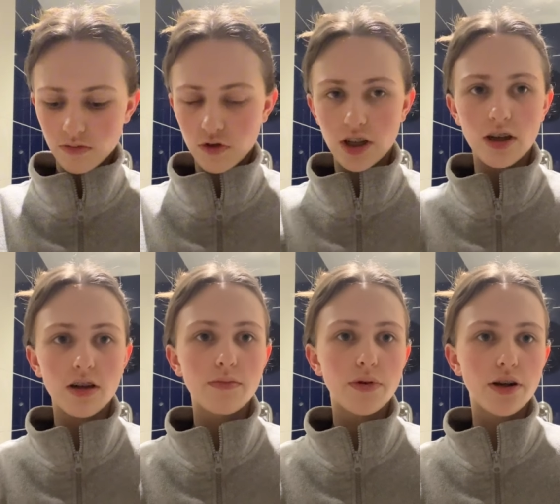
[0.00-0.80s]
really hurt.
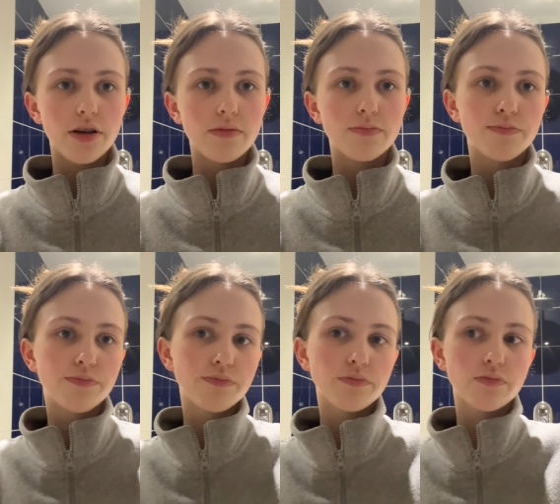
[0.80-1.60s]
But um
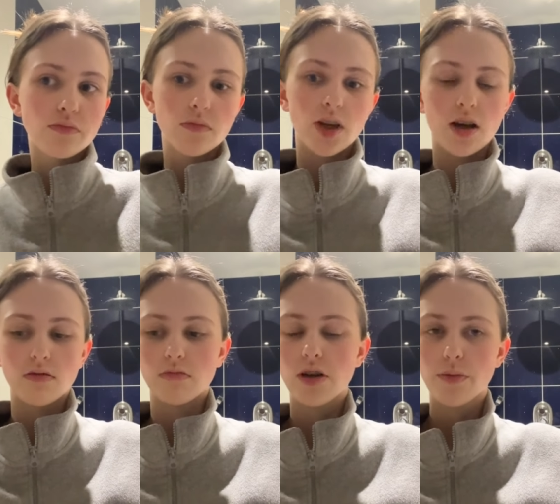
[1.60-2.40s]
yeah,
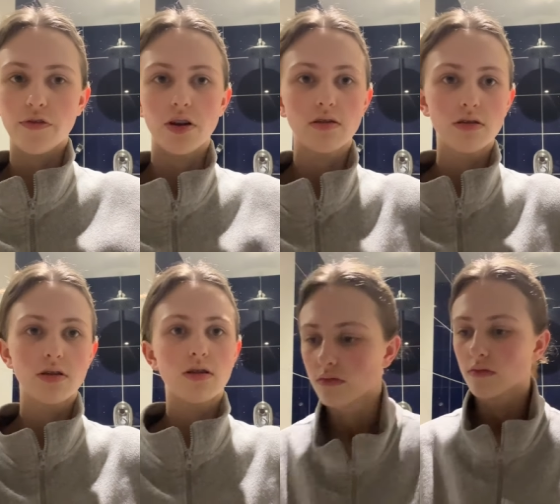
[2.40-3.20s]
it'll be fine.
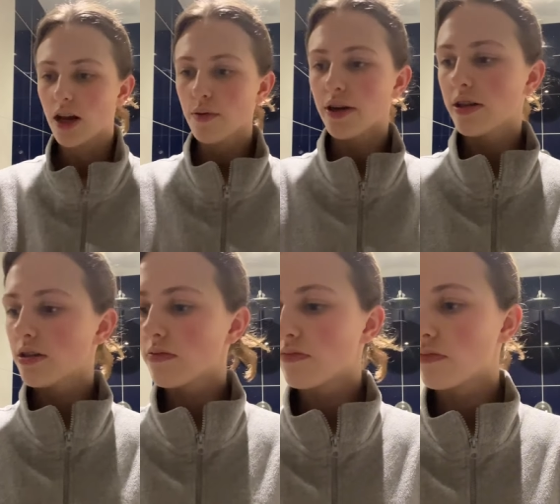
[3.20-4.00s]

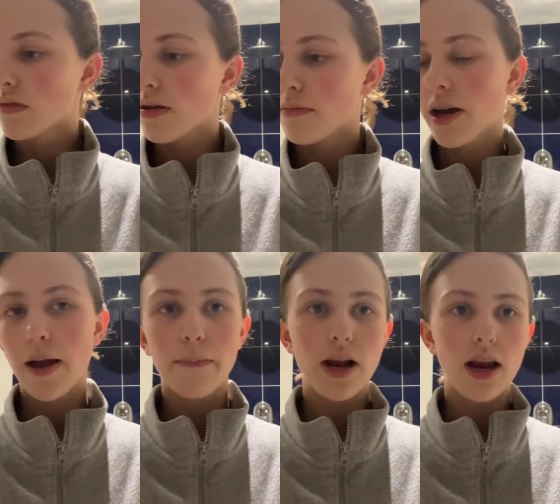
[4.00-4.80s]
Anyways, my
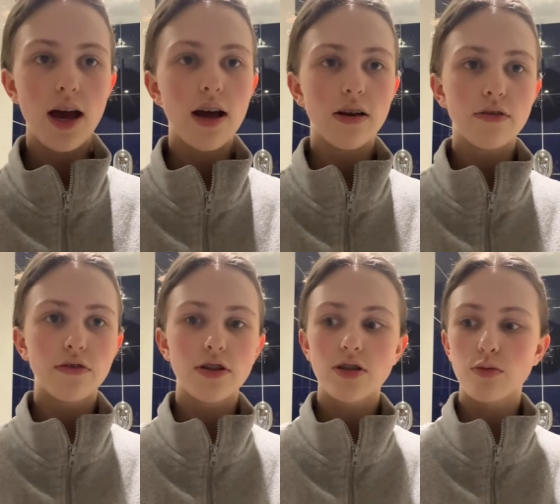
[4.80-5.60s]
plan for
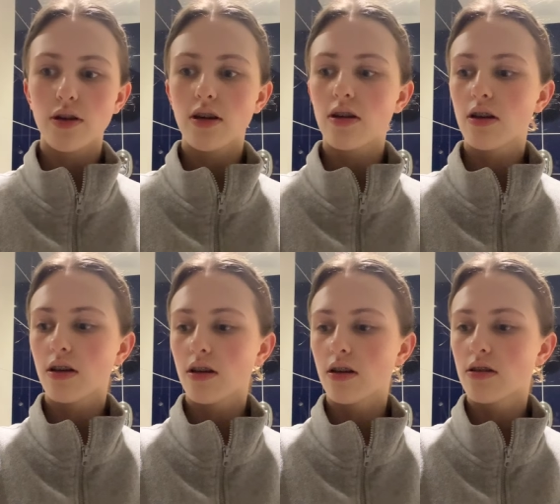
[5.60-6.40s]
this week
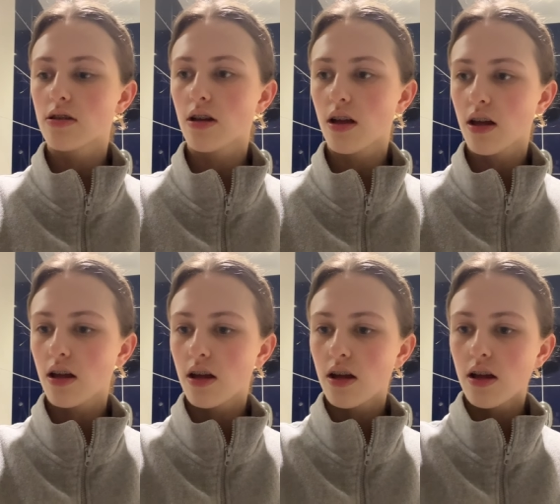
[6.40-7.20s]
is
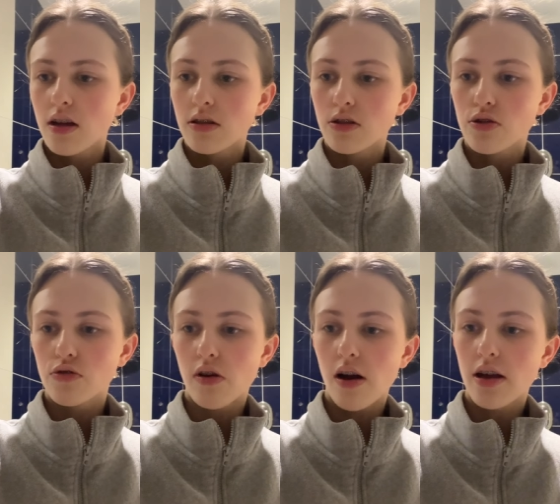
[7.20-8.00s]
to
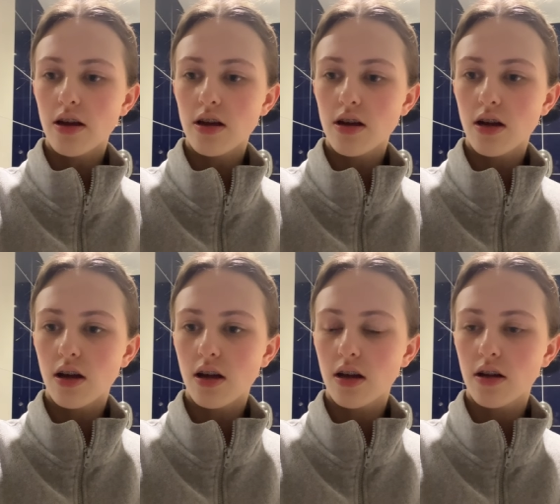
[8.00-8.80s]
try and
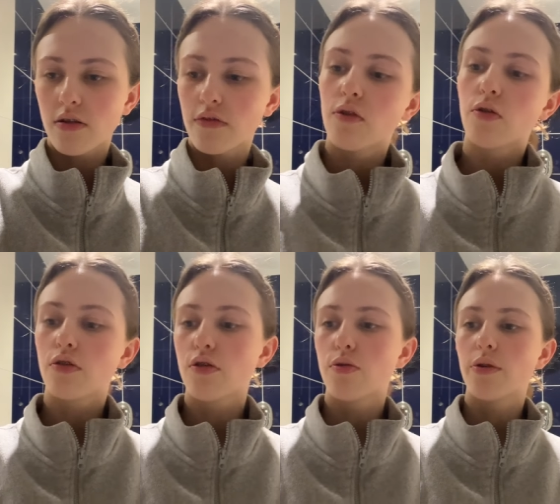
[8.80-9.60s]
vlog
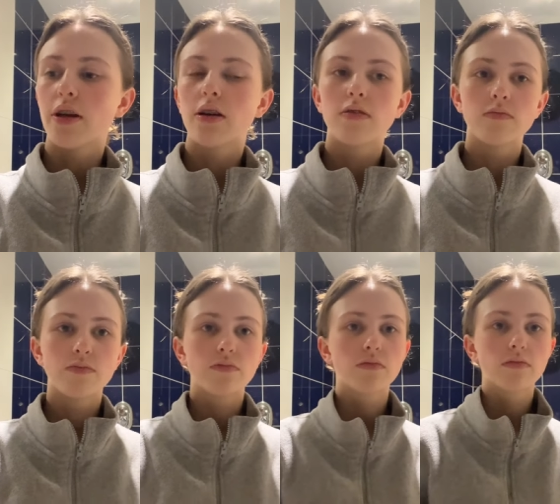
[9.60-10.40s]
the whole week.
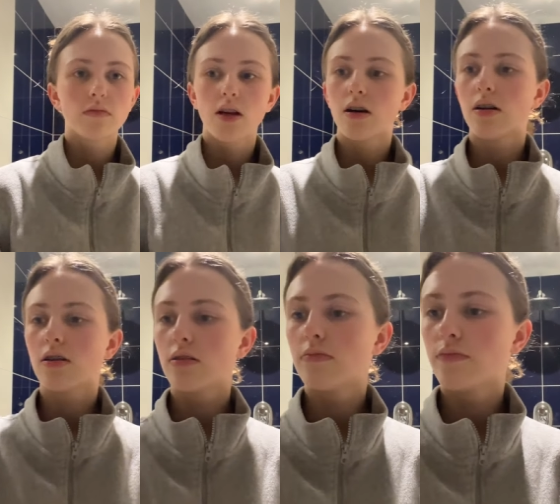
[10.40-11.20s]

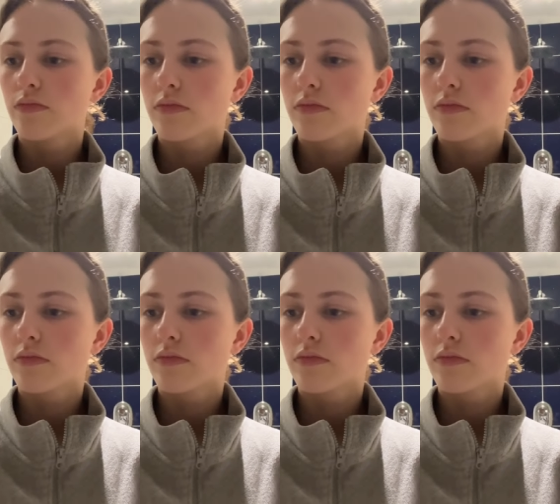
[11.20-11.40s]
Um